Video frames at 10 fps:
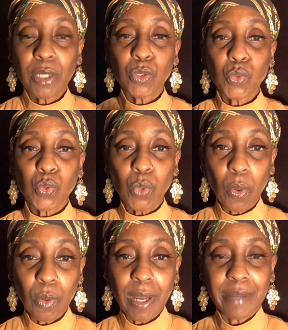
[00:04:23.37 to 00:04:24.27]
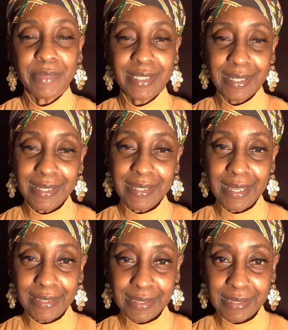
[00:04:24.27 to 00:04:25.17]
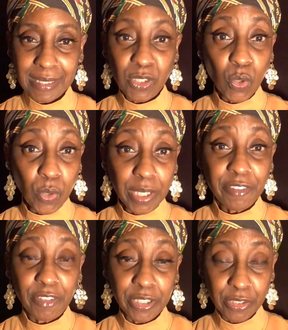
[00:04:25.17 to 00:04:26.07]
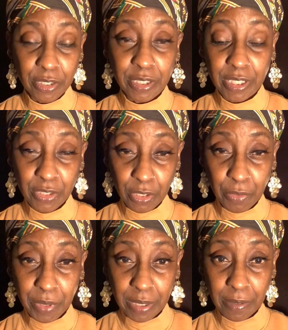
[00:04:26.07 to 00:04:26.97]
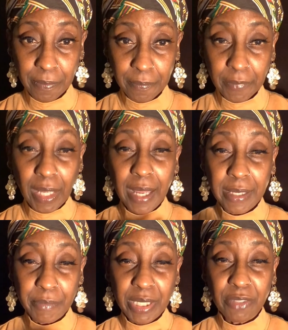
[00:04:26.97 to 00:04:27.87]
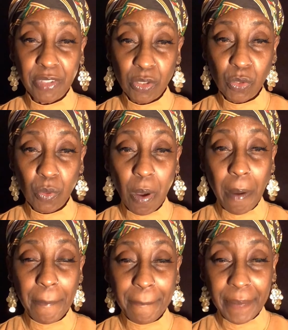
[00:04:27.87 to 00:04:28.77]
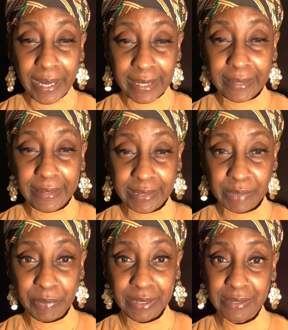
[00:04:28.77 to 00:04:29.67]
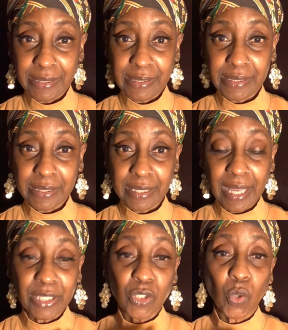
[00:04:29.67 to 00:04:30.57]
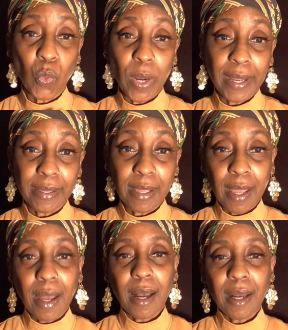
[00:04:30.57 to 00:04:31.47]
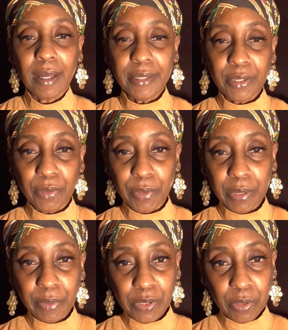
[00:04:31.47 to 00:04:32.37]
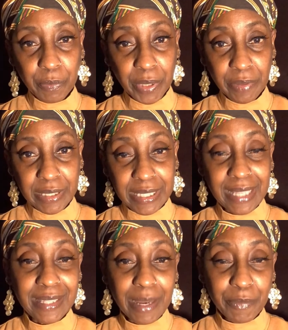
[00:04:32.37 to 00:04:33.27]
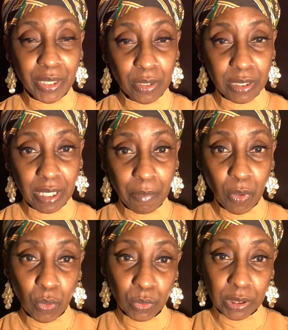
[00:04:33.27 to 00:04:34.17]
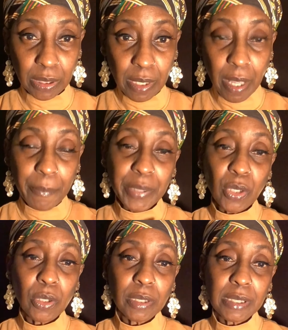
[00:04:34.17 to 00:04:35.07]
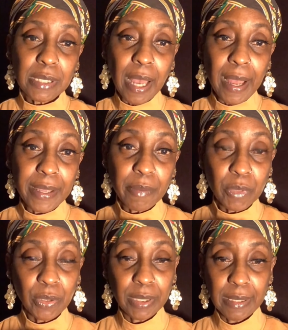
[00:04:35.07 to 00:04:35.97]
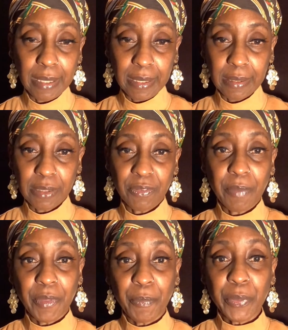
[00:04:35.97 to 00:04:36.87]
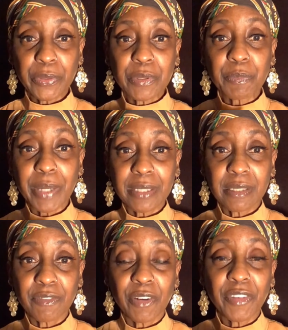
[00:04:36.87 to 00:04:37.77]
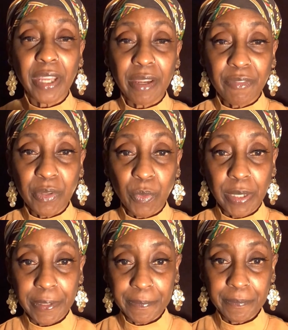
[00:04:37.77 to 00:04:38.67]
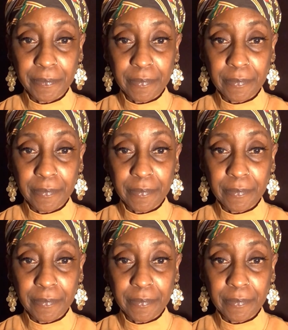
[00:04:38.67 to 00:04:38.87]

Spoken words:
So I'm saying that to say it's okay for us to disagree. I am giving you my explanation as to why I agree with your parents, and not because I'm older, because I am looking at it from the perspective of everyone